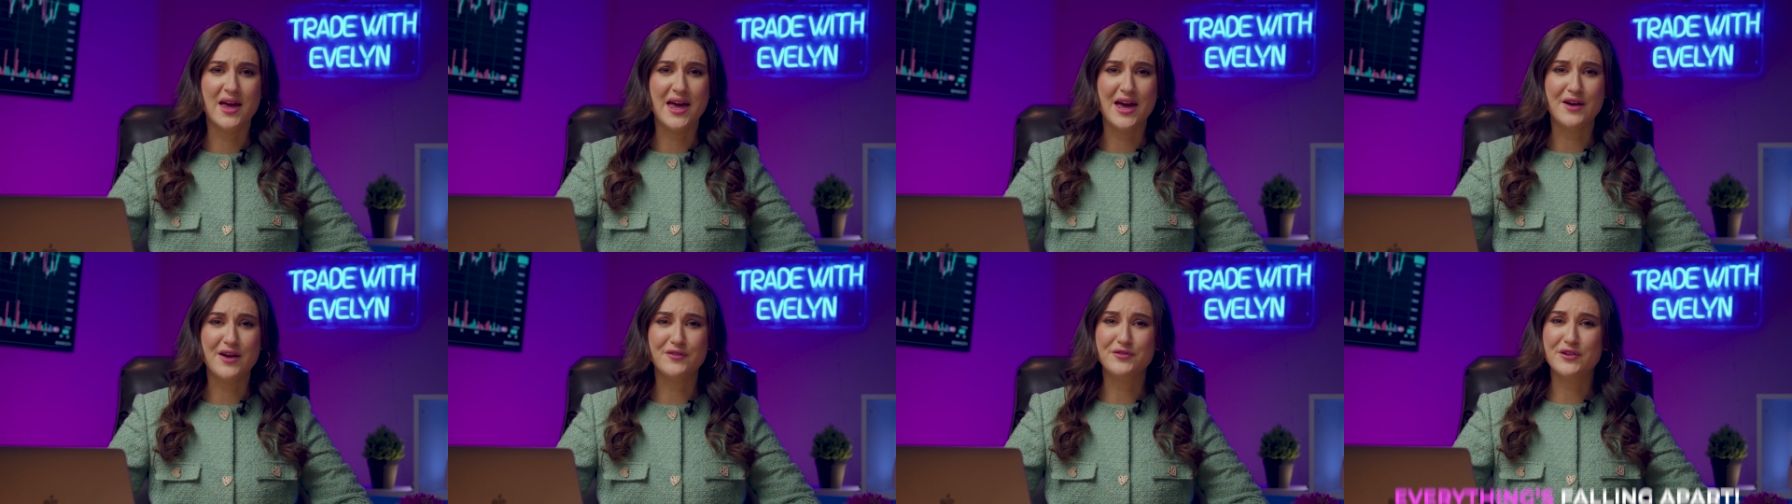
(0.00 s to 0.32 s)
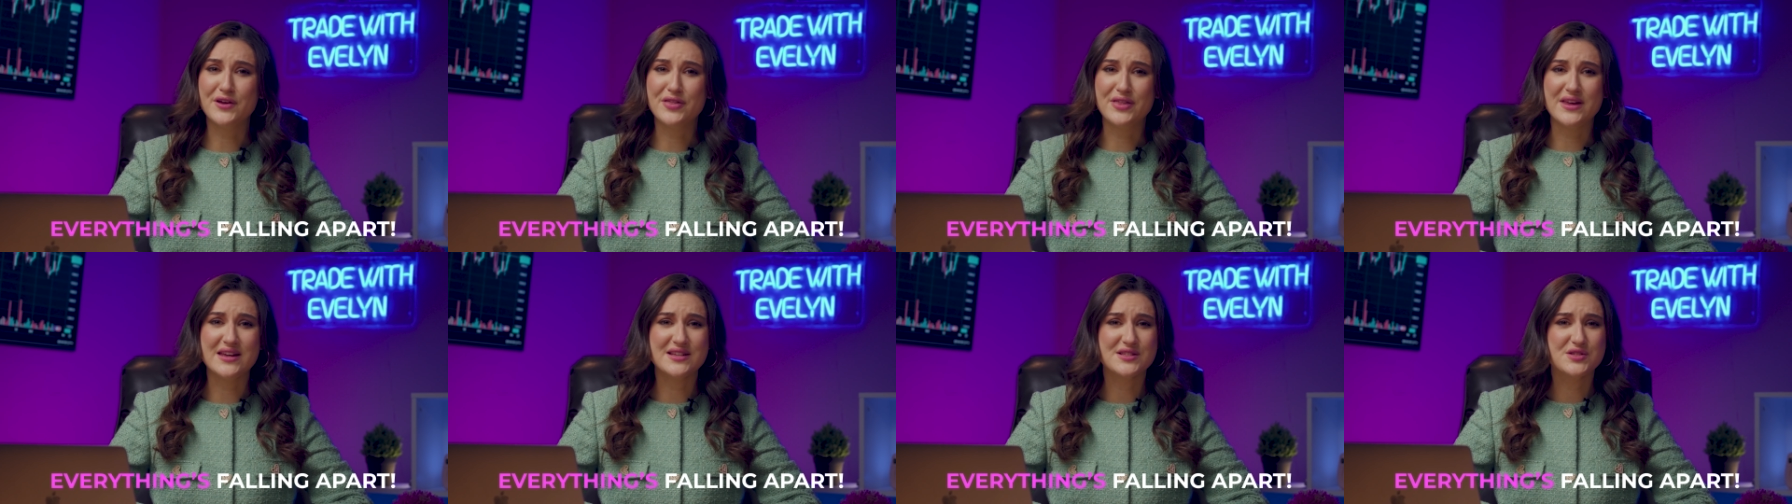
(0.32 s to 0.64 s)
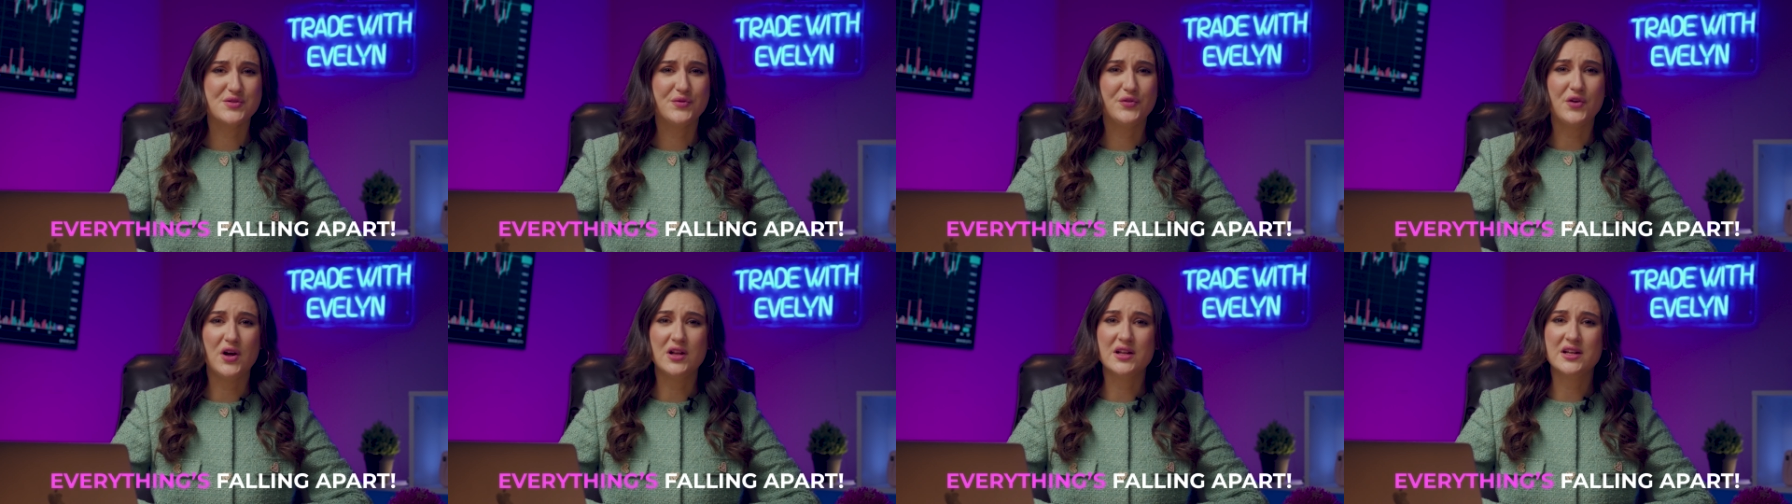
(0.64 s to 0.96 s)

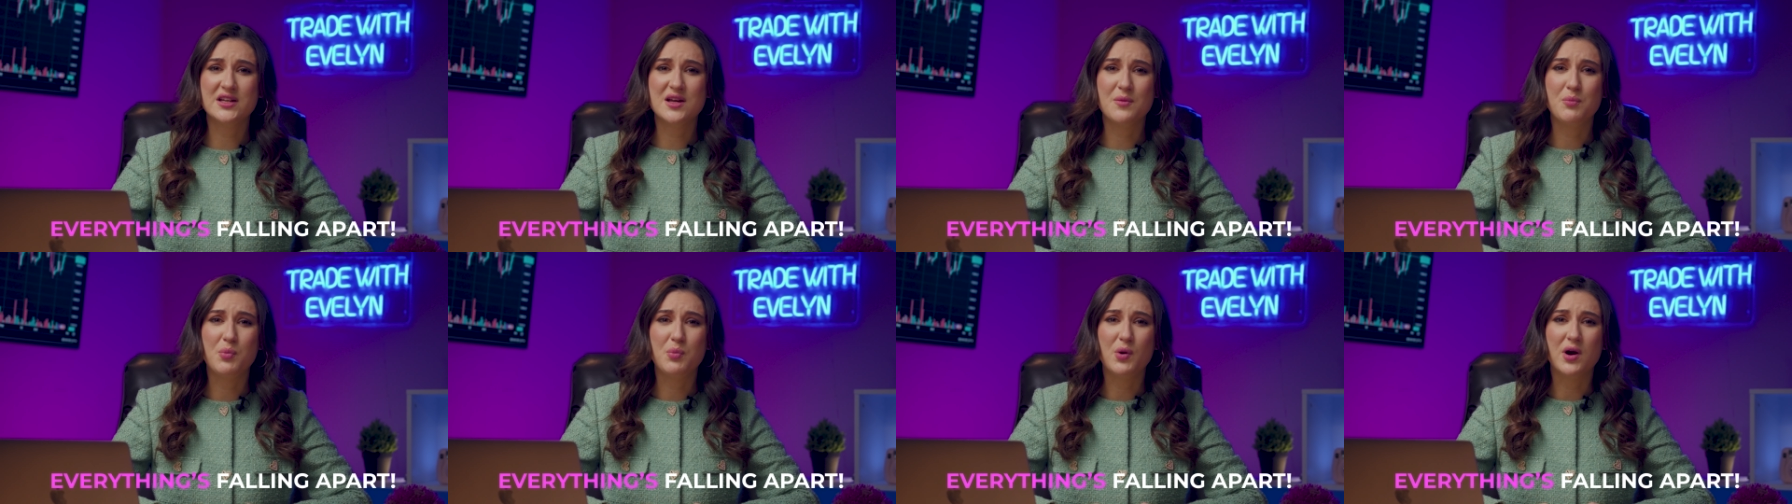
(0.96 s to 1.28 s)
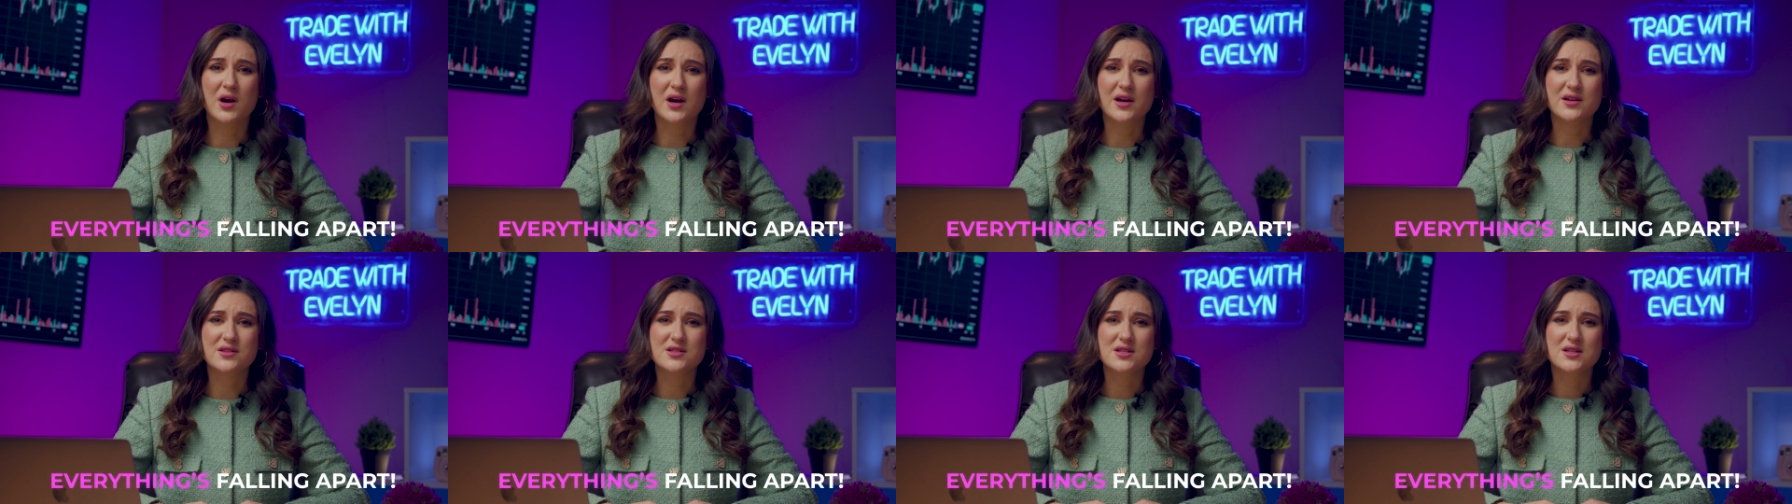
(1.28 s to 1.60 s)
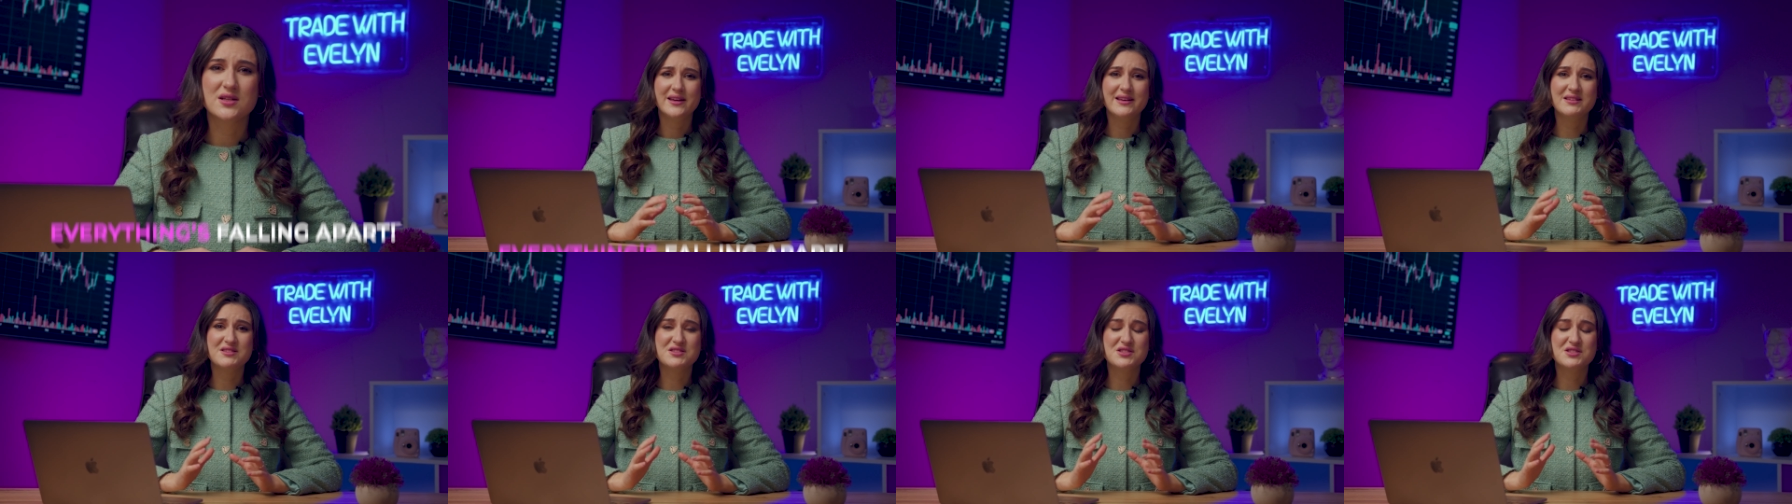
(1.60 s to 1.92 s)
Everything's falling apart.
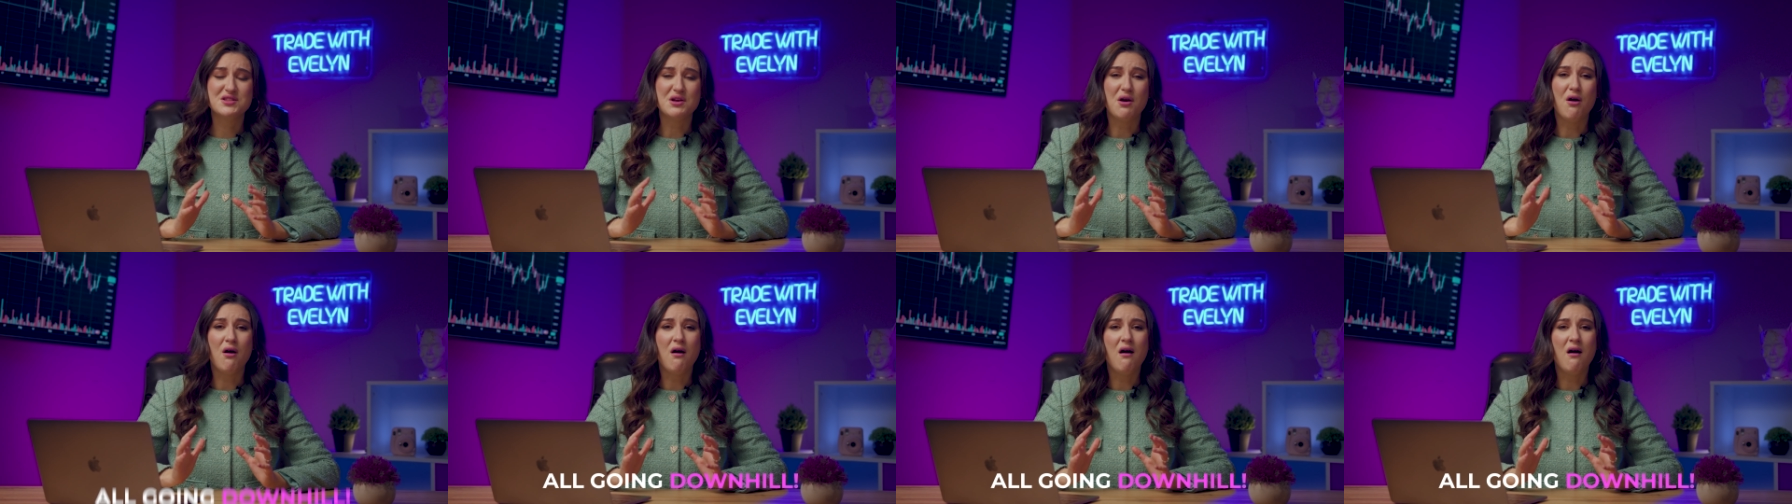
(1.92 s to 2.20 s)
It's